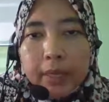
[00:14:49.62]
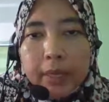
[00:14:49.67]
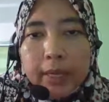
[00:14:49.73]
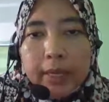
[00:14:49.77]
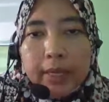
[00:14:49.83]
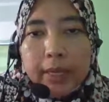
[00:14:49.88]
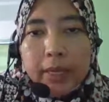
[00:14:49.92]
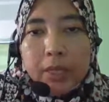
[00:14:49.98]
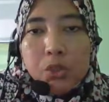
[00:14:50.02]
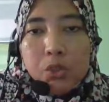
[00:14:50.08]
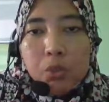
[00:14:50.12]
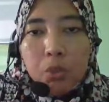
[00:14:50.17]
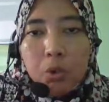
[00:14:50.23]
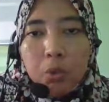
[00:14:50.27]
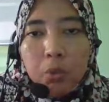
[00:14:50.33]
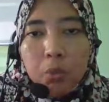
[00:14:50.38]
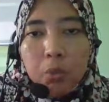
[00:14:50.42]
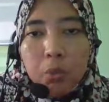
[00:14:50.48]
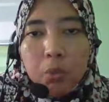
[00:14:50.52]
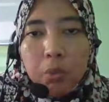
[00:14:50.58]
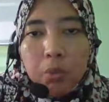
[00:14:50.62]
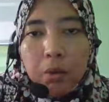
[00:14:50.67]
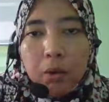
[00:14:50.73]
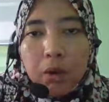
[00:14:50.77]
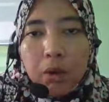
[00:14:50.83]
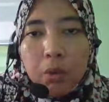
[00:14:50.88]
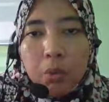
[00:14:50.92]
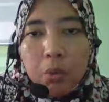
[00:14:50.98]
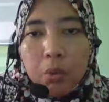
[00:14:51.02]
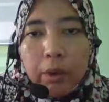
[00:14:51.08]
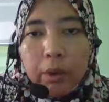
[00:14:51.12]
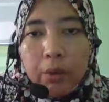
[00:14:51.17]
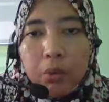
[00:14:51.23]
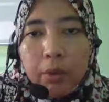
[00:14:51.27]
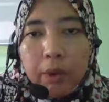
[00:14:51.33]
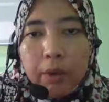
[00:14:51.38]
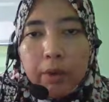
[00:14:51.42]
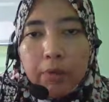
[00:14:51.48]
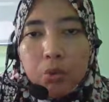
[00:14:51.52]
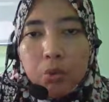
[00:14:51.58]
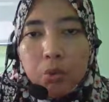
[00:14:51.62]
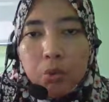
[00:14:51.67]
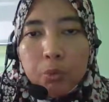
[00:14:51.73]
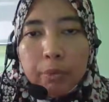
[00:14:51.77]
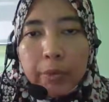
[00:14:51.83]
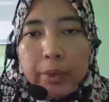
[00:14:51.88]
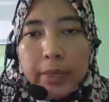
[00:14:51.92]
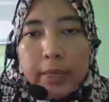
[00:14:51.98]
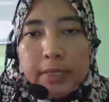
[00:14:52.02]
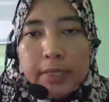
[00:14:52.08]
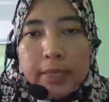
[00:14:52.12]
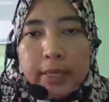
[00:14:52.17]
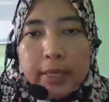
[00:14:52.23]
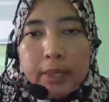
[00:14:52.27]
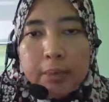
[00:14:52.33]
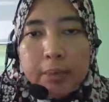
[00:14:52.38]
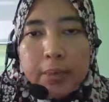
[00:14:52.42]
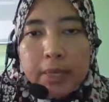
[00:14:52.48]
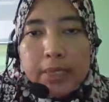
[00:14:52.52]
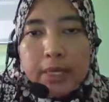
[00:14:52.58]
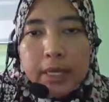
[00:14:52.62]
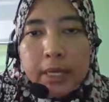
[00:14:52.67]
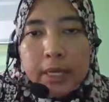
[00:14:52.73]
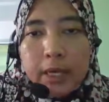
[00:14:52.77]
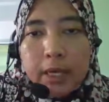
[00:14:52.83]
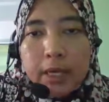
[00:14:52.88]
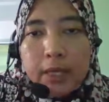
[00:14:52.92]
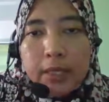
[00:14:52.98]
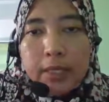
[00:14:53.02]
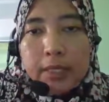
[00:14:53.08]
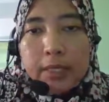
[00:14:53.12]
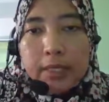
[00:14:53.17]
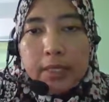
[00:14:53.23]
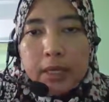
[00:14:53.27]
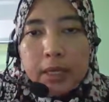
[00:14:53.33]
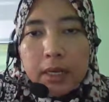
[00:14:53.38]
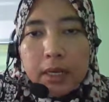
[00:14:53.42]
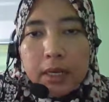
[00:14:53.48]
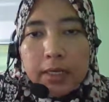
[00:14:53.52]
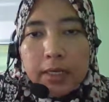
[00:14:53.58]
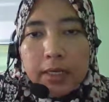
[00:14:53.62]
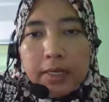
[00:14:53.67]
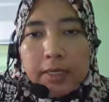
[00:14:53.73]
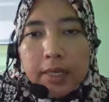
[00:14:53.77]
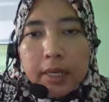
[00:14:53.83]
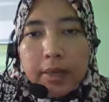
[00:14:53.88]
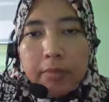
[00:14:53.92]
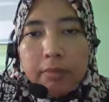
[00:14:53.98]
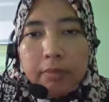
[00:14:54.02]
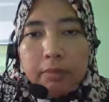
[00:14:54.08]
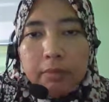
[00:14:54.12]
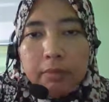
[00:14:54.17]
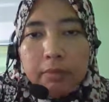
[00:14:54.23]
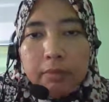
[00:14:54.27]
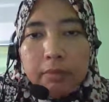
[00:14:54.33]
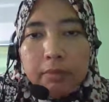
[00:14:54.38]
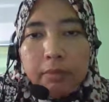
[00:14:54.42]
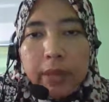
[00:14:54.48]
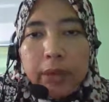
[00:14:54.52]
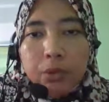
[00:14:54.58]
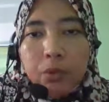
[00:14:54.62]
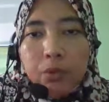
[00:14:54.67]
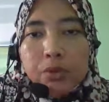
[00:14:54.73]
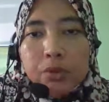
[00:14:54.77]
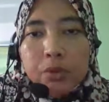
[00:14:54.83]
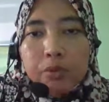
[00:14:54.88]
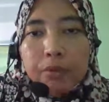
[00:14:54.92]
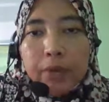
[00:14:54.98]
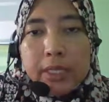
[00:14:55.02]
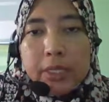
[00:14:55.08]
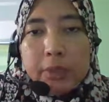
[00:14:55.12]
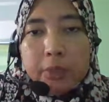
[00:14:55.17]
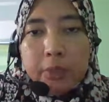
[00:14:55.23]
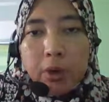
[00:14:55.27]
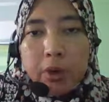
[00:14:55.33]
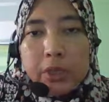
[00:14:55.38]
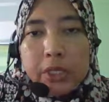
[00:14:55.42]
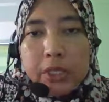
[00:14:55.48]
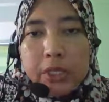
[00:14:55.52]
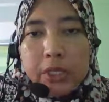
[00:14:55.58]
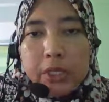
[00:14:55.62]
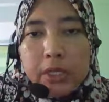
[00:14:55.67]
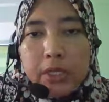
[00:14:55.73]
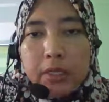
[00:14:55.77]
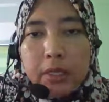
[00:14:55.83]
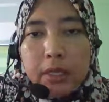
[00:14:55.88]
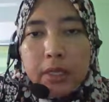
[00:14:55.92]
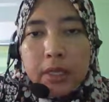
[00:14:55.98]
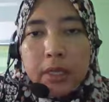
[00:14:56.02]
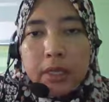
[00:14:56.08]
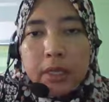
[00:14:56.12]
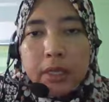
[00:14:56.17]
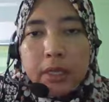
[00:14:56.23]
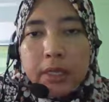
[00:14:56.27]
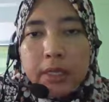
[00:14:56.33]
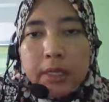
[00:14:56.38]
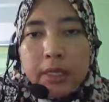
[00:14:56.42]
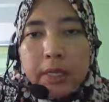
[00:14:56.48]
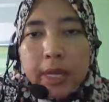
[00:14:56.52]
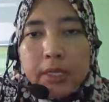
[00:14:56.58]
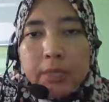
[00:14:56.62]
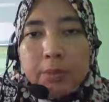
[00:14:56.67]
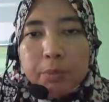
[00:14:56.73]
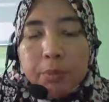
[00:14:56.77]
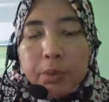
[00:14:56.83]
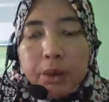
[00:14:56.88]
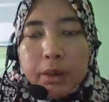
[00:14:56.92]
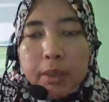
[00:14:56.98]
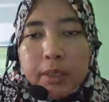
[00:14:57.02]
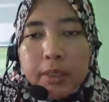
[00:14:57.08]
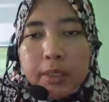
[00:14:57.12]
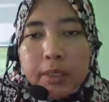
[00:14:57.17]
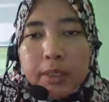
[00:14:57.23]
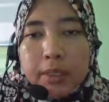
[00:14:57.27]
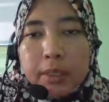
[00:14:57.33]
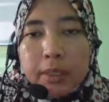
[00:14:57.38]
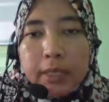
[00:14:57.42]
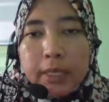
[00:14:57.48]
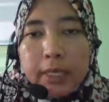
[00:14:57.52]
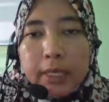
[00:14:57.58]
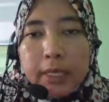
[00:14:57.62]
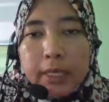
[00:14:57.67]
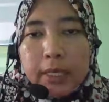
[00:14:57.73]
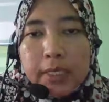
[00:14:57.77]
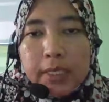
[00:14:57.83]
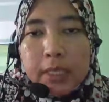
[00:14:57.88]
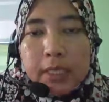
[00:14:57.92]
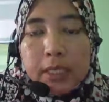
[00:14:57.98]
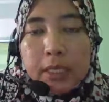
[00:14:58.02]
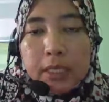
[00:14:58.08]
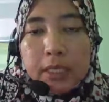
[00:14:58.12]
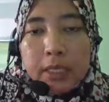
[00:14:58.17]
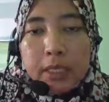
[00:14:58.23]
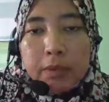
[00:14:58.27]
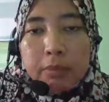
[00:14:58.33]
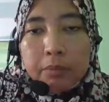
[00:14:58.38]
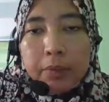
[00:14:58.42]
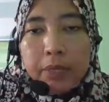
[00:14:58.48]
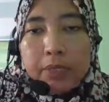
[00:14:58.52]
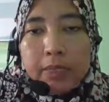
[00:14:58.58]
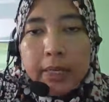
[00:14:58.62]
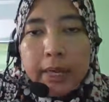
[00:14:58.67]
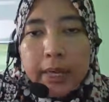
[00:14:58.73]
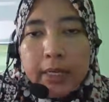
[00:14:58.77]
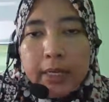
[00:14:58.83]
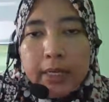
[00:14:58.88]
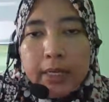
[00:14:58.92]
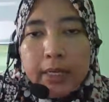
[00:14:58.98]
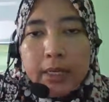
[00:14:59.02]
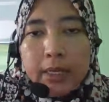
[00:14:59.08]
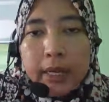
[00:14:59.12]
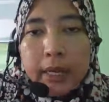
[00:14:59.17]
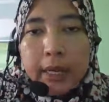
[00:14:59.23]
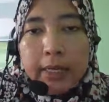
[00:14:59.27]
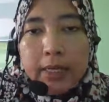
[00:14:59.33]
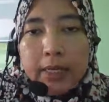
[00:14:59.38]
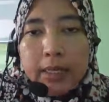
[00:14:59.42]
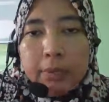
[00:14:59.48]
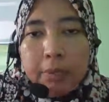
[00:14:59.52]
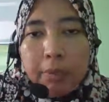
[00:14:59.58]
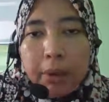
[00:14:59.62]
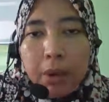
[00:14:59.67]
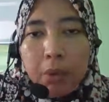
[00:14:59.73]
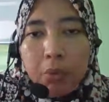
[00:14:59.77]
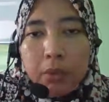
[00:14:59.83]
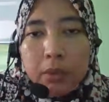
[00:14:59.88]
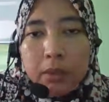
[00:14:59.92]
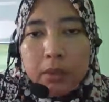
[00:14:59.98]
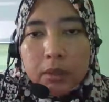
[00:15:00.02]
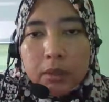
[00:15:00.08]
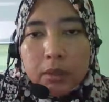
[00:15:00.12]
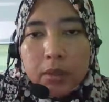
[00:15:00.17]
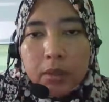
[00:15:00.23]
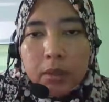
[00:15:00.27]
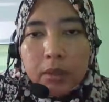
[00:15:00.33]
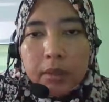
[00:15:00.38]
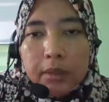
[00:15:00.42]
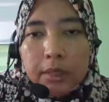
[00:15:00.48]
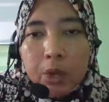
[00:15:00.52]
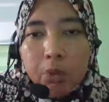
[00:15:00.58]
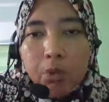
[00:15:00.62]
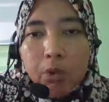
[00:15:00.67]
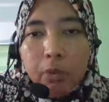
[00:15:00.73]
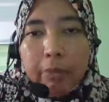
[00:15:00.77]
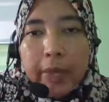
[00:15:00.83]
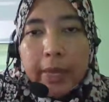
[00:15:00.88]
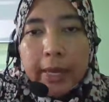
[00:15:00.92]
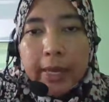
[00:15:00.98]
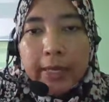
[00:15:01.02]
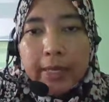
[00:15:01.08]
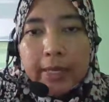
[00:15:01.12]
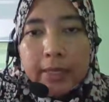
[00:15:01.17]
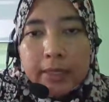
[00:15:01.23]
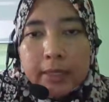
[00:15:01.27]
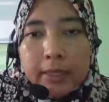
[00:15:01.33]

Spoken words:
Okay, so when we have two base and the base are the same by rules of exponential, the indices here means that at the power there will be added